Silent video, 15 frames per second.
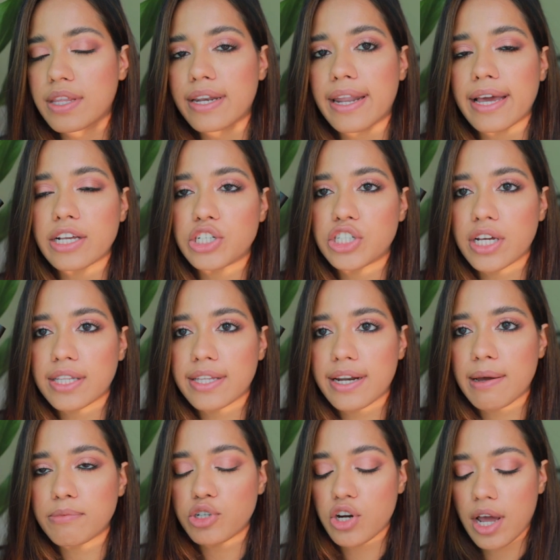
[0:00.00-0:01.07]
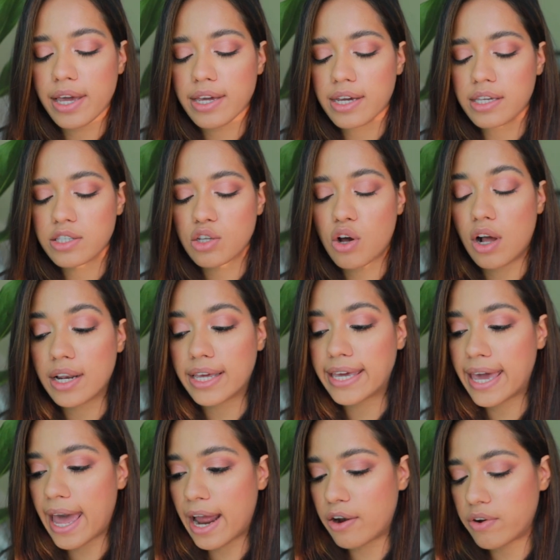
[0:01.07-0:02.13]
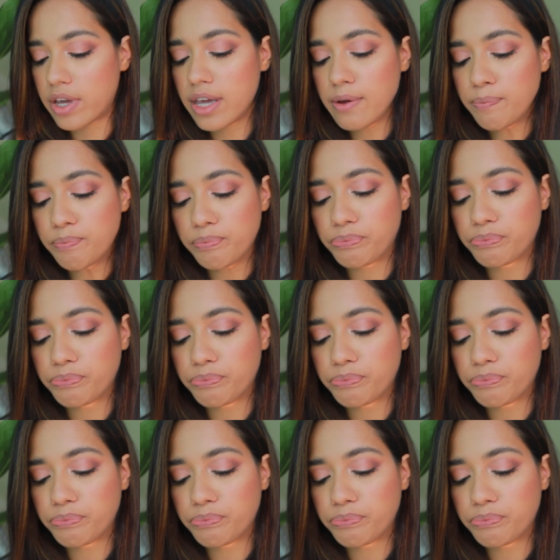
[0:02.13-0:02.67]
the next shade that I'm trying is called Carrie.